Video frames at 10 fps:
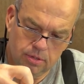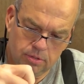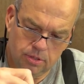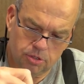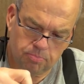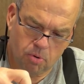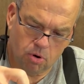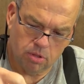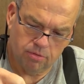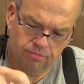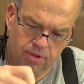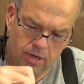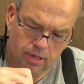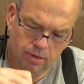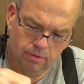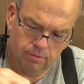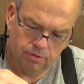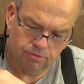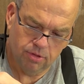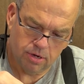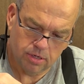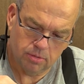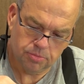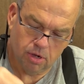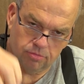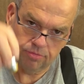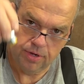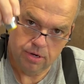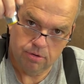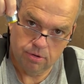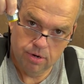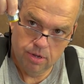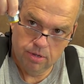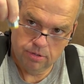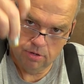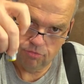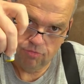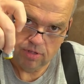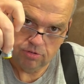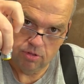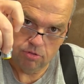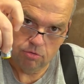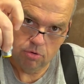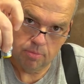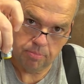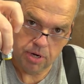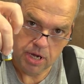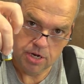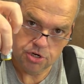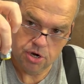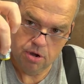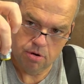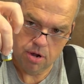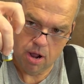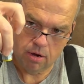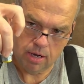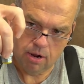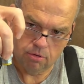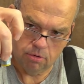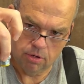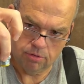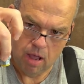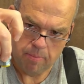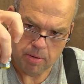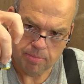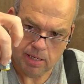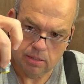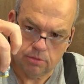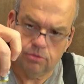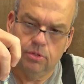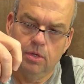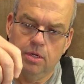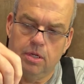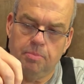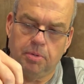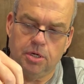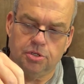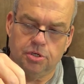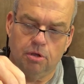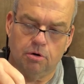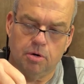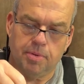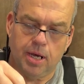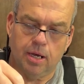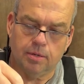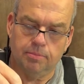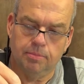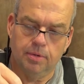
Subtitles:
this part of the fitting, this nut comes off of here. This fits in through a pre-engineered knockout on the top of the box. You put this nut on the bottom